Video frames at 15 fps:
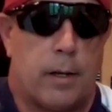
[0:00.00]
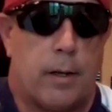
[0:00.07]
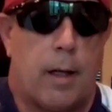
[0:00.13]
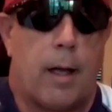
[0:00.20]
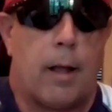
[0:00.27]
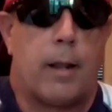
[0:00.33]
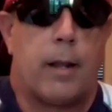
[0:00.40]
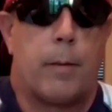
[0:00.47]

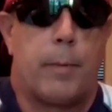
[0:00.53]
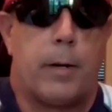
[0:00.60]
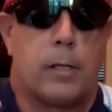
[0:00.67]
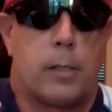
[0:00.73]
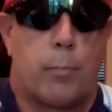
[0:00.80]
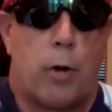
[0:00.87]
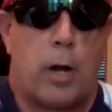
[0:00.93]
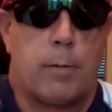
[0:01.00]
I'll let it be a
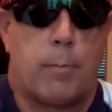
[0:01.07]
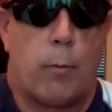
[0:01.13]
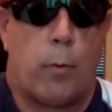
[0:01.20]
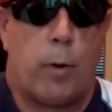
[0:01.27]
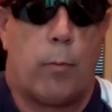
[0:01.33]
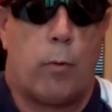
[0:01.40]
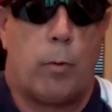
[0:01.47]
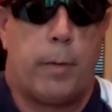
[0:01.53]
surprise, but
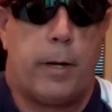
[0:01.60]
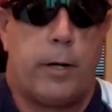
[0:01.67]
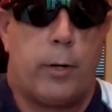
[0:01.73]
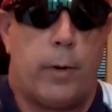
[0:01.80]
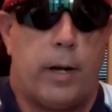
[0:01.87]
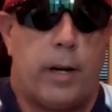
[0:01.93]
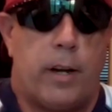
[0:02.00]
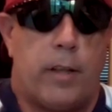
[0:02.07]
we will be
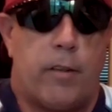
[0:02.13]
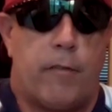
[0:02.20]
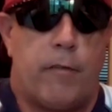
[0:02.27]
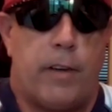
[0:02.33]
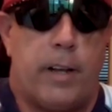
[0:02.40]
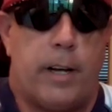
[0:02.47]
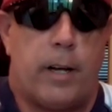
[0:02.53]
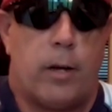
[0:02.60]
doing another
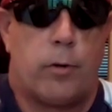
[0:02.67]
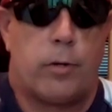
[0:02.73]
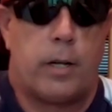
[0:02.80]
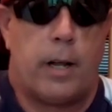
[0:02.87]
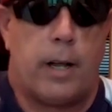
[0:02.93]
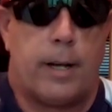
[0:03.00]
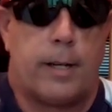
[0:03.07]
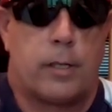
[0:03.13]
video
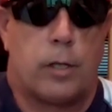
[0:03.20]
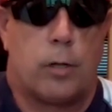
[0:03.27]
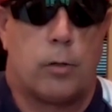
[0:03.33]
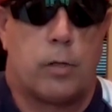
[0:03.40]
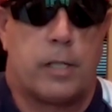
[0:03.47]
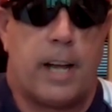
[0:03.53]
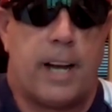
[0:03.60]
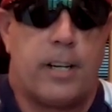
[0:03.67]
tonight. So
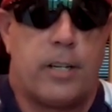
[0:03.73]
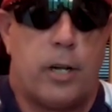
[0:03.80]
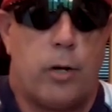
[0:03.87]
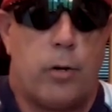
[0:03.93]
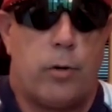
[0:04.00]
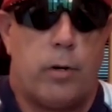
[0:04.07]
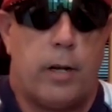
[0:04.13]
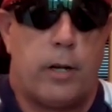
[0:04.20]
stay
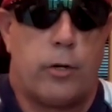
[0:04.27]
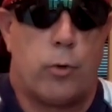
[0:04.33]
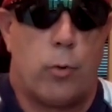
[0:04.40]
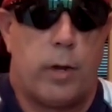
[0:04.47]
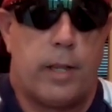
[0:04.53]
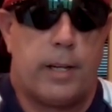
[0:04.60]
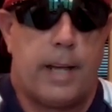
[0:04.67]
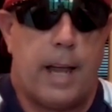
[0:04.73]
tuned,
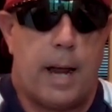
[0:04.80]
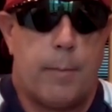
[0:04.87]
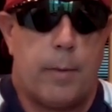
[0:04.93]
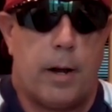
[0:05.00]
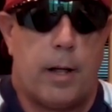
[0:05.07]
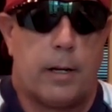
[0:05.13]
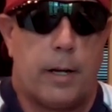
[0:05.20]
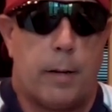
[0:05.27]
enjoy the game, and
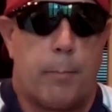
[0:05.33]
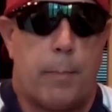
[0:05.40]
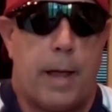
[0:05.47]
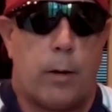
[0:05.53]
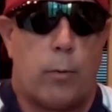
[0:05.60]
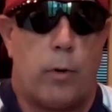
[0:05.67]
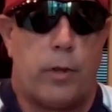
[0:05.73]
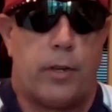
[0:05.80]
I'll get
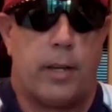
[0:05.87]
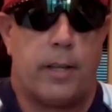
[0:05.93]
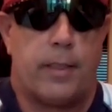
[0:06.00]
back with you.